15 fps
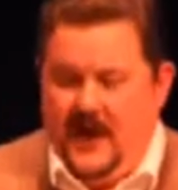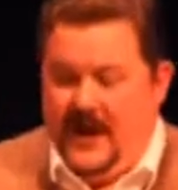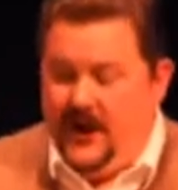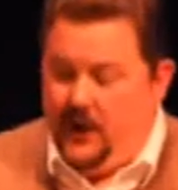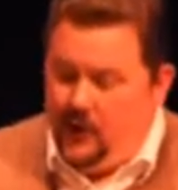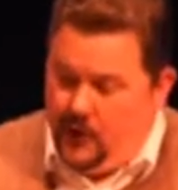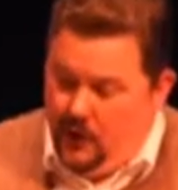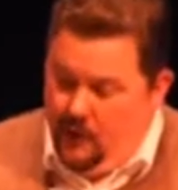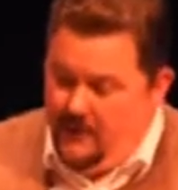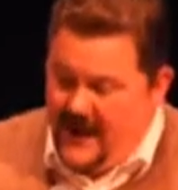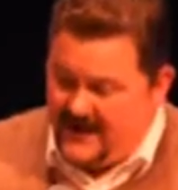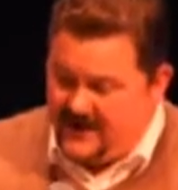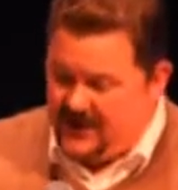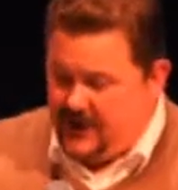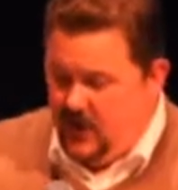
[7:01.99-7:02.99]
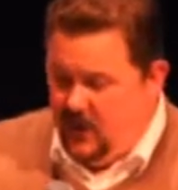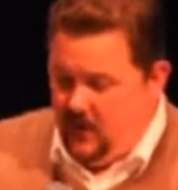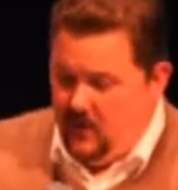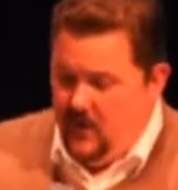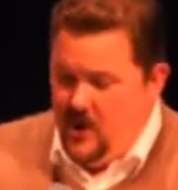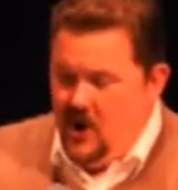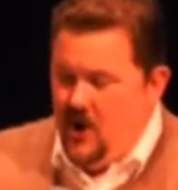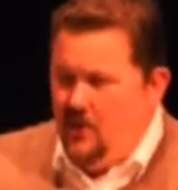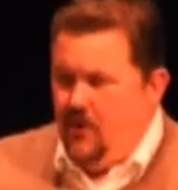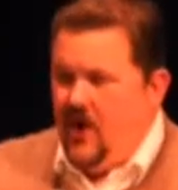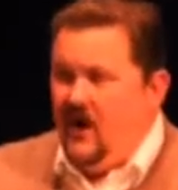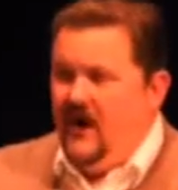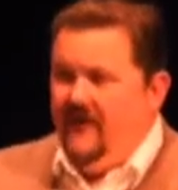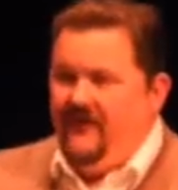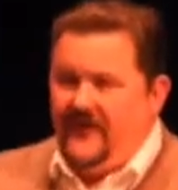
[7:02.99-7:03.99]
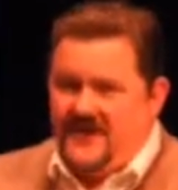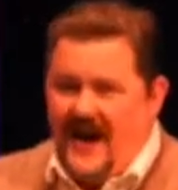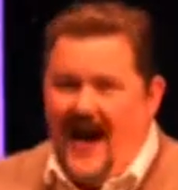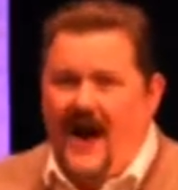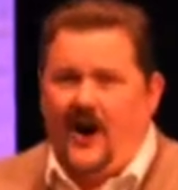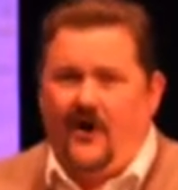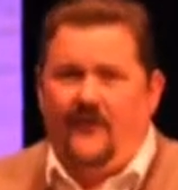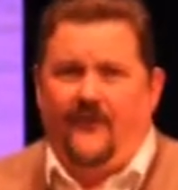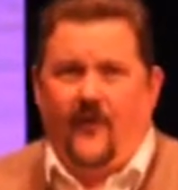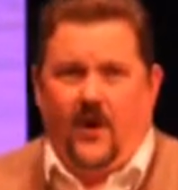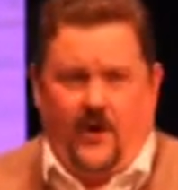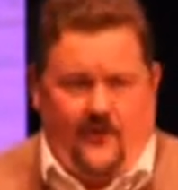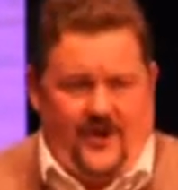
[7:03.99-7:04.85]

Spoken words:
In New Mexico, where a photographer,